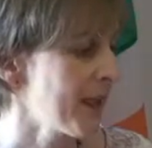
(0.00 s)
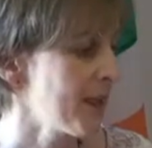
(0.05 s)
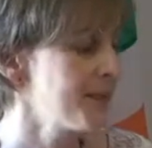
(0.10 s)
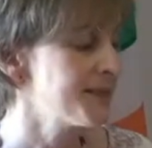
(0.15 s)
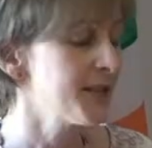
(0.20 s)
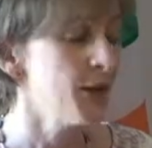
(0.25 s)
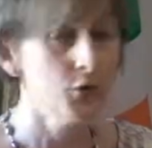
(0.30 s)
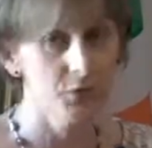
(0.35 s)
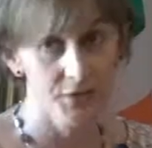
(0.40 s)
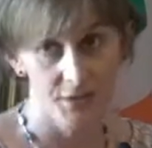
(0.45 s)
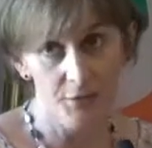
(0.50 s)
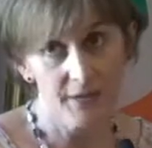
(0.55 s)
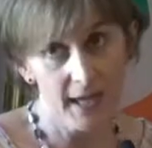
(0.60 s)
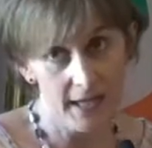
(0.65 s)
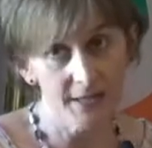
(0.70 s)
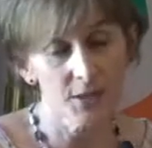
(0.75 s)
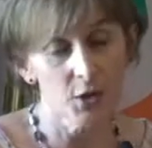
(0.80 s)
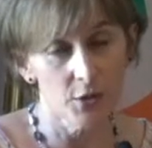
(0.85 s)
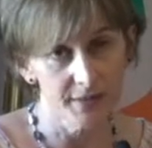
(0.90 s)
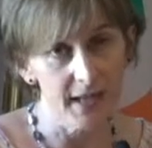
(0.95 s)
So
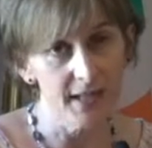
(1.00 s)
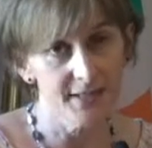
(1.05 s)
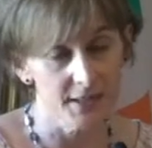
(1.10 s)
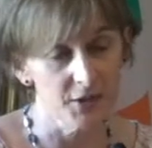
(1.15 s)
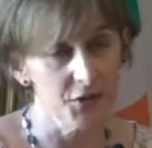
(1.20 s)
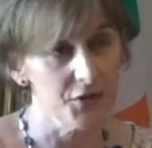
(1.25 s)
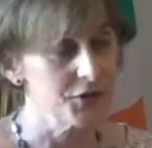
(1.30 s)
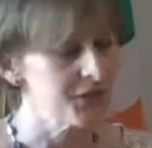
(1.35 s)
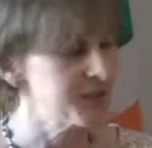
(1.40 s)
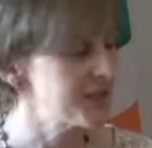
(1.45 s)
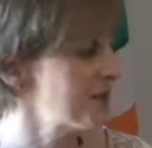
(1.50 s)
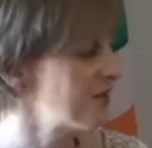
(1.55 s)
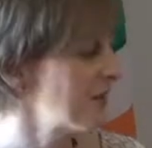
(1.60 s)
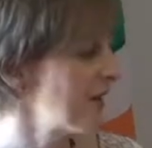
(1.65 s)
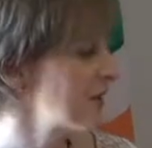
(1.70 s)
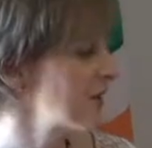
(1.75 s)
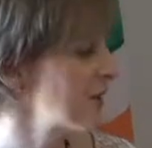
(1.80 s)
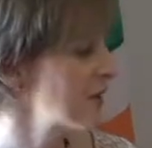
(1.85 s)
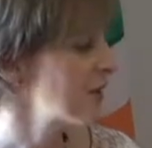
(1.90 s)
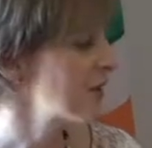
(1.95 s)
that's another
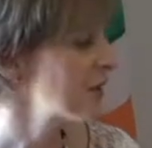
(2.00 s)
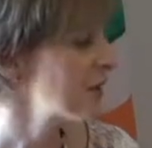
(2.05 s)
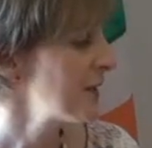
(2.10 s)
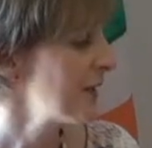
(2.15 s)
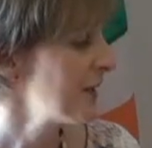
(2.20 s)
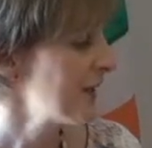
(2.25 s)
disadvantage.